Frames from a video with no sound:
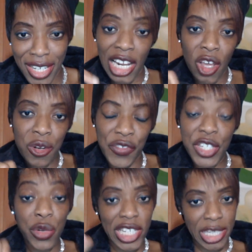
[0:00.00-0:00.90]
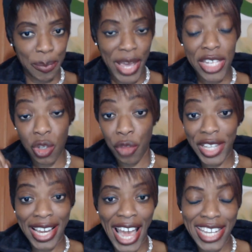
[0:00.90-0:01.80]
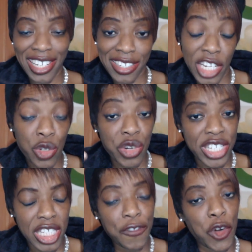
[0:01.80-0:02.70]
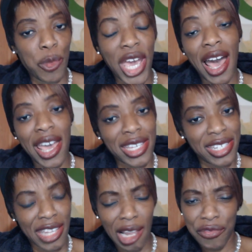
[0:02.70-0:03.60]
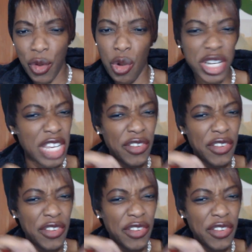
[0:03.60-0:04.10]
And a lot of it really depends on the guidance that you receive from your higher self or